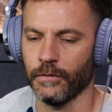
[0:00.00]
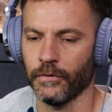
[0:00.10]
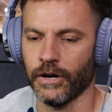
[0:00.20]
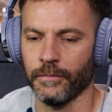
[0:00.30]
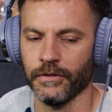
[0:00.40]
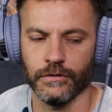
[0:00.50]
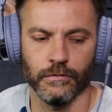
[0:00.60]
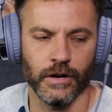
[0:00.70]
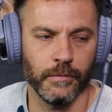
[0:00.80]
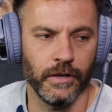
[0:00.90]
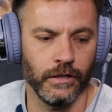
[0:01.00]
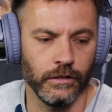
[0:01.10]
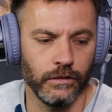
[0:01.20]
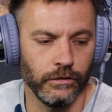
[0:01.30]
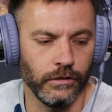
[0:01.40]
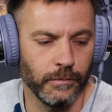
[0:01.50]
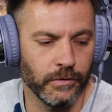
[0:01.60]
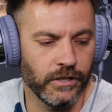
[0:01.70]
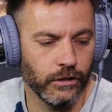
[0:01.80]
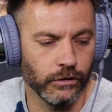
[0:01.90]
We're happy to recommend the
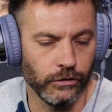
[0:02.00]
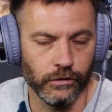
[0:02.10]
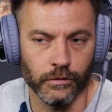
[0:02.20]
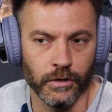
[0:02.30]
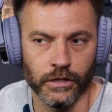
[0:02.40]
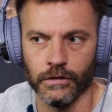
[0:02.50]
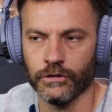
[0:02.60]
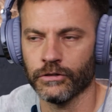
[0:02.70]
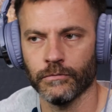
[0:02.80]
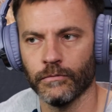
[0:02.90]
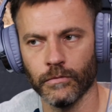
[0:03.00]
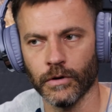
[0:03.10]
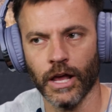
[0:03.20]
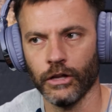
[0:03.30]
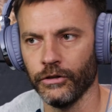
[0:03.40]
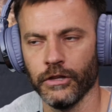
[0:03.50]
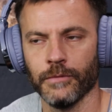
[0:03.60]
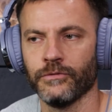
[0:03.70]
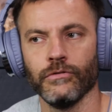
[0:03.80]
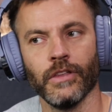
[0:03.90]
particular glue that we use. We're not gluing
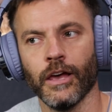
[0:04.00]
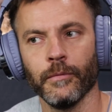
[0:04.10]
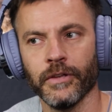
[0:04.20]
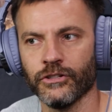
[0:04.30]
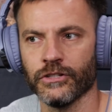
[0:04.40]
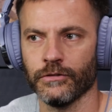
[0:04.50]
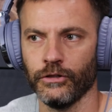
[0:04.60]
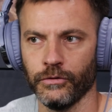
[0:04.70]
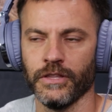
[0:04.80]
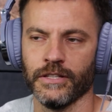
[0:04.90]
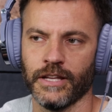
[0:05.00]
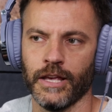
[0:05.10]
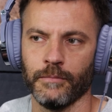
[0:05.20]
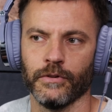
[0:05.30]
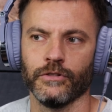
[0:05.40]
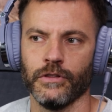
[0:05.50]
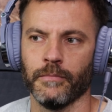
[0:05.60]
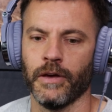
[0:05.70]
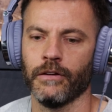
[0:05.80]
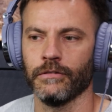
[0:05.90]
them to the helmet, just gluing the tape to
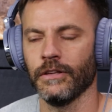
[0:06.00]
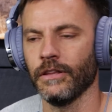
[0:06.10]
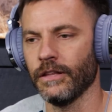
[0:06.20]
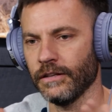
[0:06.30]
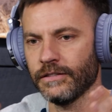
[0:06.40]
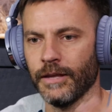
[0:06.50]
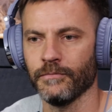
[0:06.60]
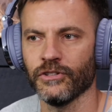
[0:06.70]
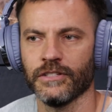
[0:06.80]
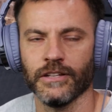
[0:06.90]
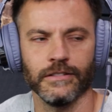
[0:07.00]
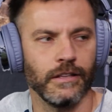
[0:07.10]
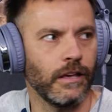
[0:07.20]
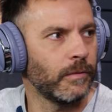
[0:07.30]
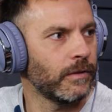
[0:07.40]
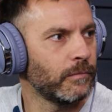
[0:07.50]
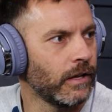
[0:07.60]
the mount, and then the tape just sticks to the helmet.